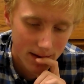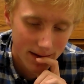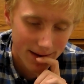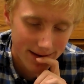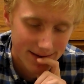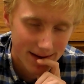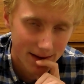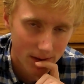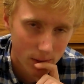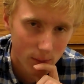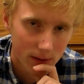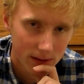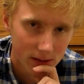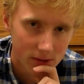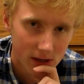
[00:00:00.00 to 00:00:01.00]
And that's how you
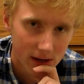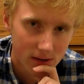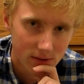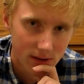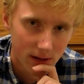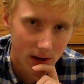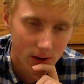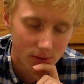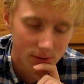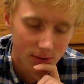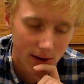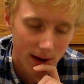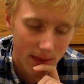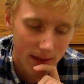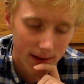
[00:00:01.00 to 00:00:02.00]
really change the
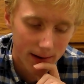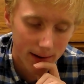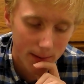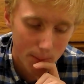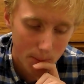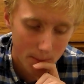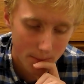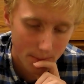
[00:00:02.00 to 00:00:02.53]
culture, I think.